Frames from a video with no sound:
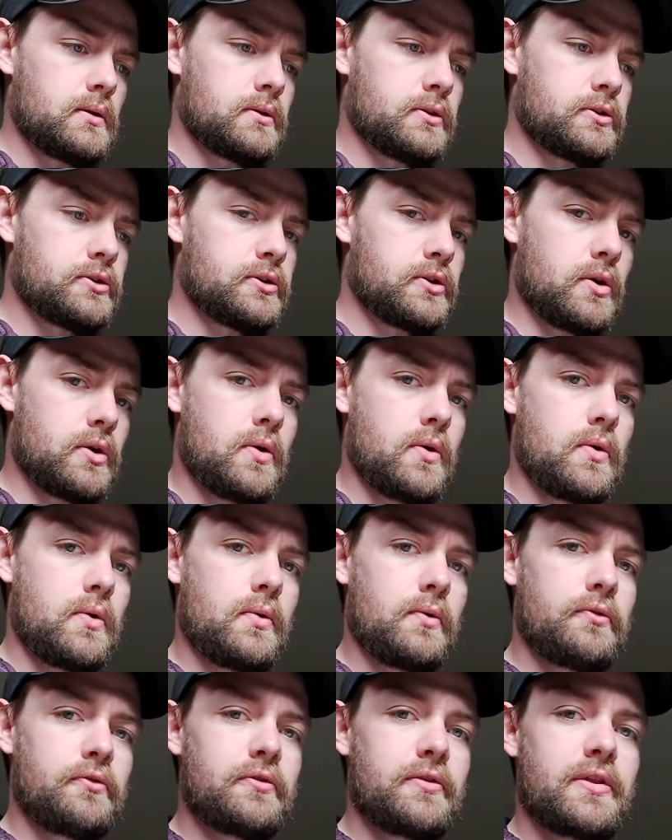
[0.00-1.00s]

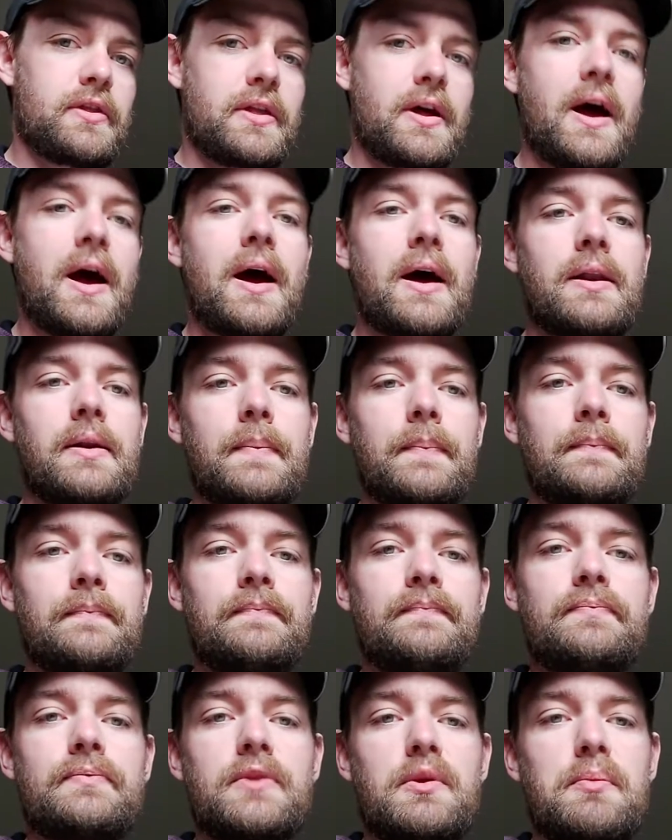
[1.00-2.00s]
So for that,
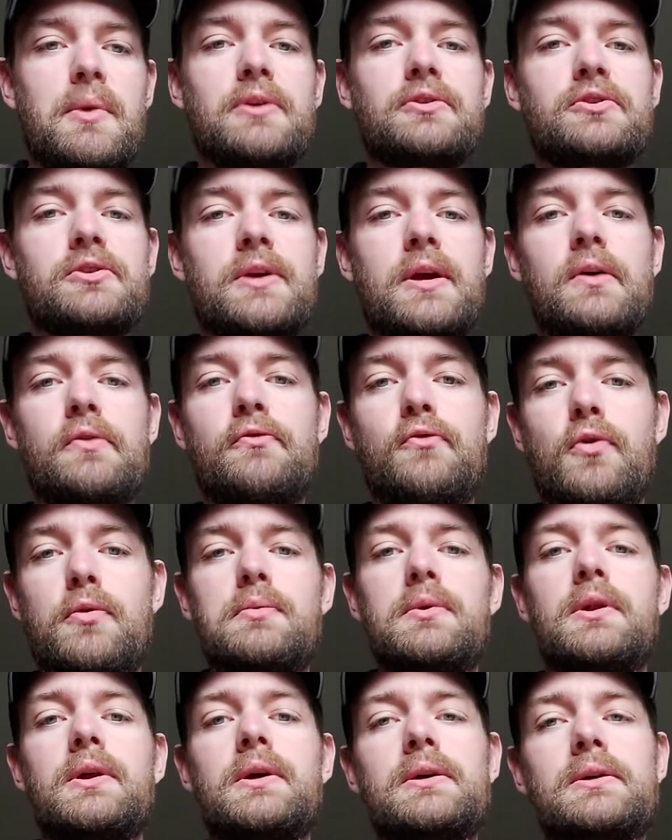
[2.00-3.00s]
the major scale
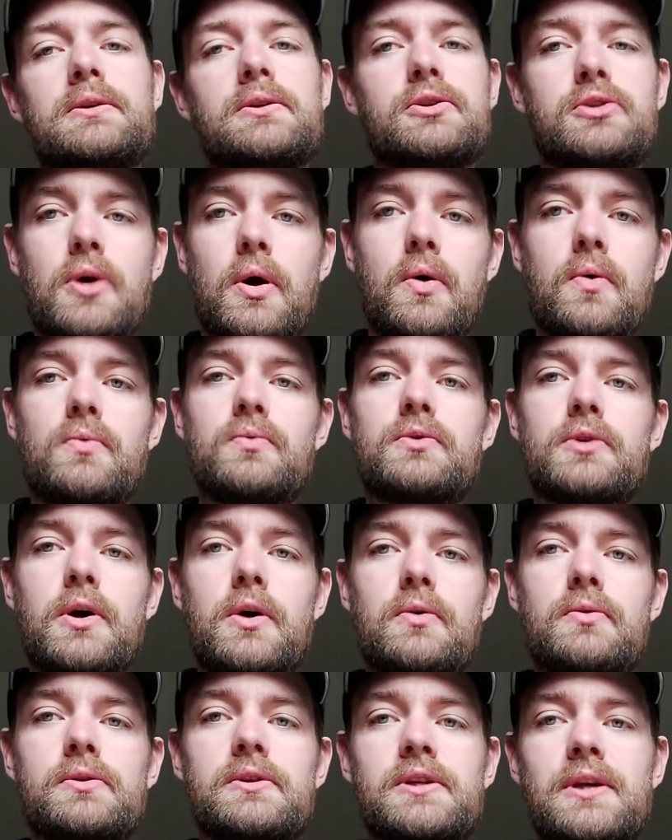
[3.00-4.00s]
formula is tone,
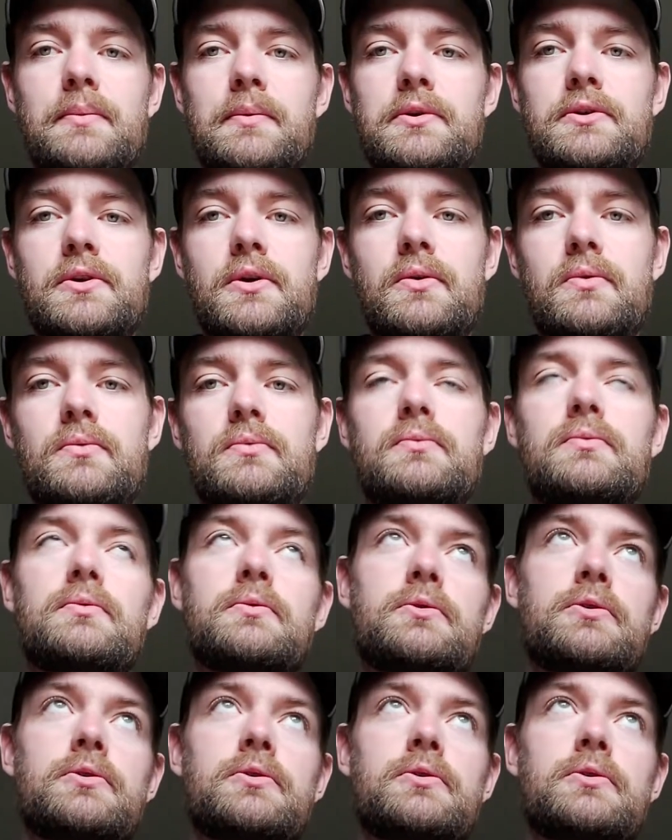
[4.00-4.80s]
tone, semitone,